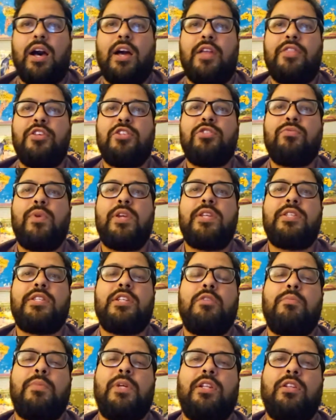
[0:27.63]
This week's
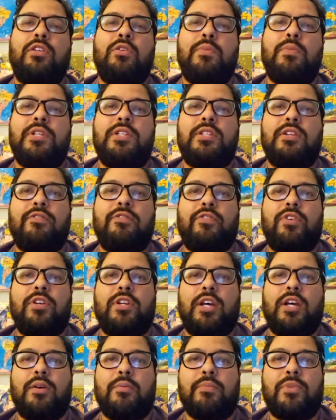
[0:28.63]
going to be a little bit
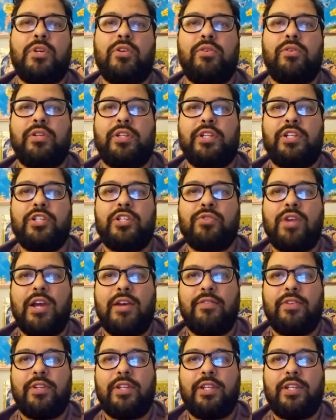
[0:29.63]
different. I'm currently
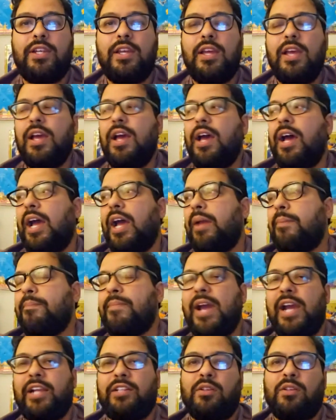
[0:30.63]
traveling. I
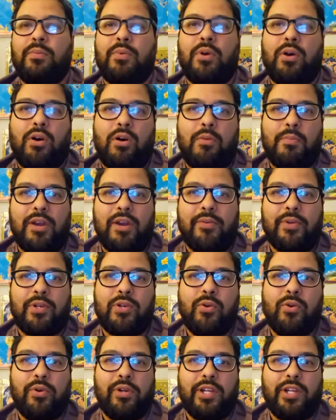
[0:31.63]
packed up all my
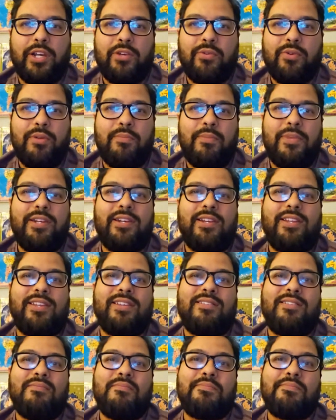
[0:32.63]
recording equipment
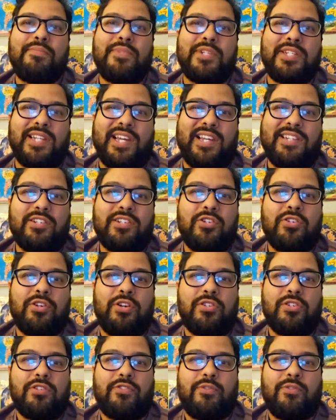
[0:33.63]
besides the
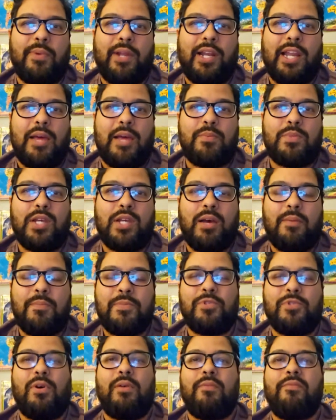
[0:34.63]
charger for my
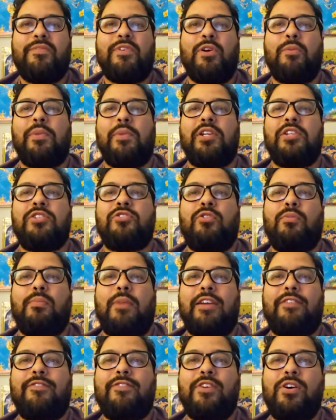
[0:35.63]
laptop, so I'm filming this from
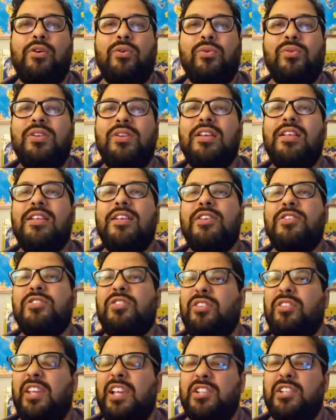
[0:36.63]
my phone,
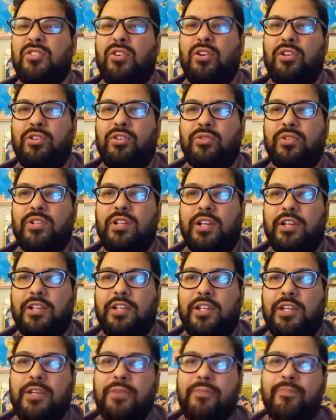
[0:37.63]
so things are a little
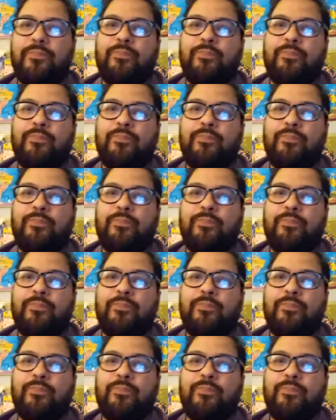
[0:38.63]
clunky.